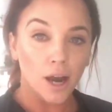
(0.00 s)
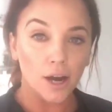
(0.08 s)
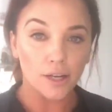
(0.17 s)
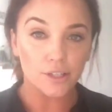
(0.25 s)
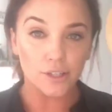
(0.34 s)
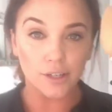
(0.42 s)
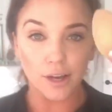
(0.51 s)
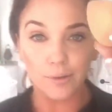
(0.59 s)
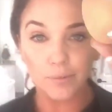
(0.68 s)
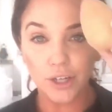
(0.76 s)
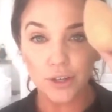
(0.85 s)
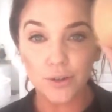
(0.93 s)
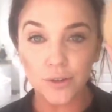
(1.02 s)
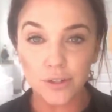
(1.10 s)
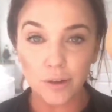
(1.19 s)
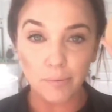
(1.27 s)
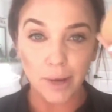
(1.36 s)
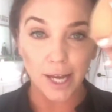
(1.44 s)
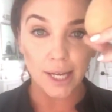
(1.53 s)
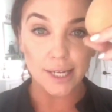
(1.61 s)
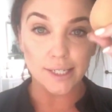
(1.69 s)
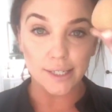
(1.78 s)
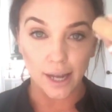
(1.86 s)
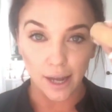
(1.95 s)
All right, so now I'm gonna use my
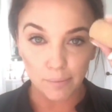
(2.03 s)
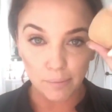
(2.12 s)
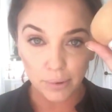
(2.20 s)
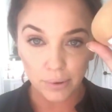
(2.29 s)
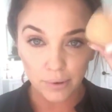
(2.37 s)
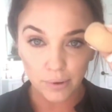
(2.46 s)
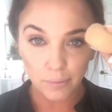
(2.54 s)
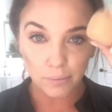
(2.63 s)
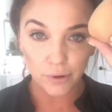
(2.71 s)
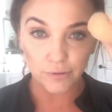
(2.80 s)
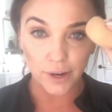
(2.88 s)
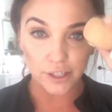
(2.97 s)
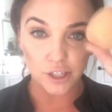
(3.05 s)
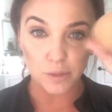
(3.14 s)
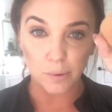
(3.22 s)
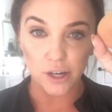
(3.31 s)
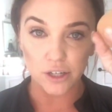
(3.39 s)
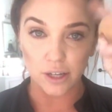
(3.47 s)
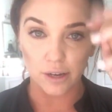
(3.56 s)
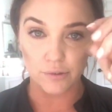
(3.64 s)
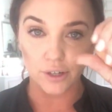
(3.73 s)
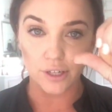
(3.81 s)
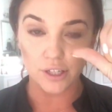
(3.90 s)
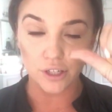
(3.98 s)
damp perfector sponge that I've
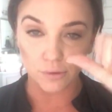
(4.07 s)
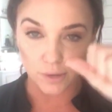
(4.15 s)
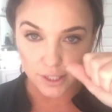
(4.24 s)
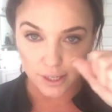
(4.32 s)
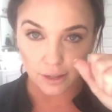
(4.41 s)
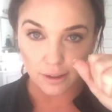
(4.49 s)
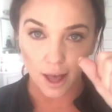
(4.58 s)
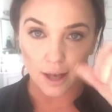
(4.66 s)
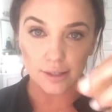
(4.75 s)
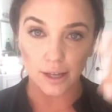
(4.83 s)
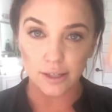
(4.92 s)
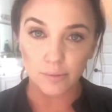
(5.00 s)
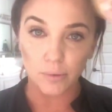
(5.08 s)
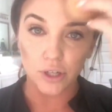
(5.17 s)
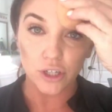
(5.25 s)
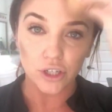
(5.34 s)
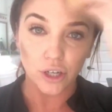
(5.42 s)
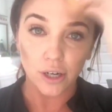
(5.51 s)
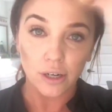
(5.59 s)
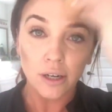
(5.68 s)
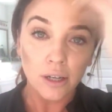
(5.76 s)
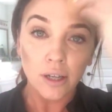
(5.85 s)
already squeezed out the excess moisture.